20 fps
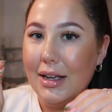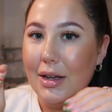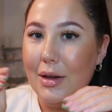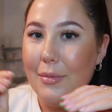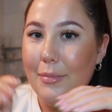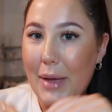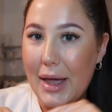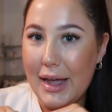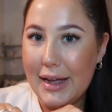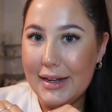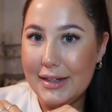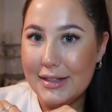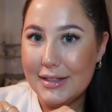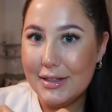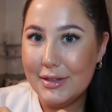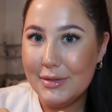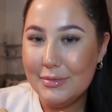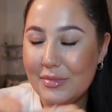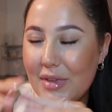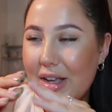Made
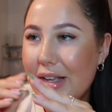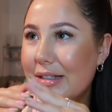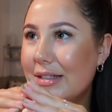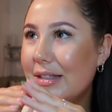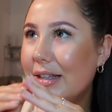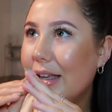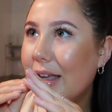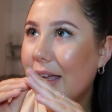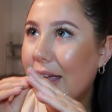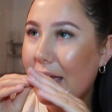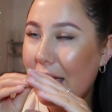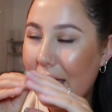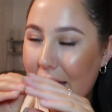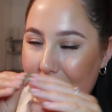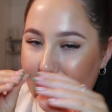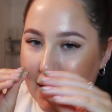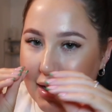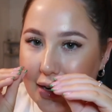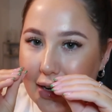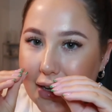is
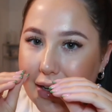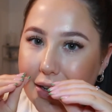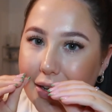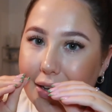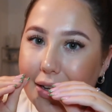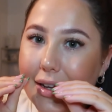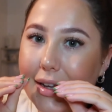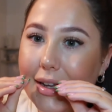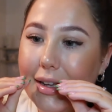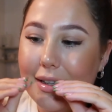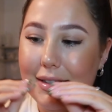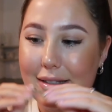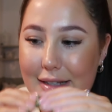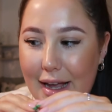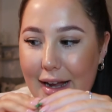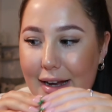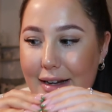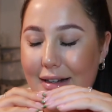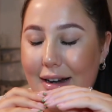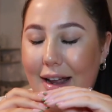insane.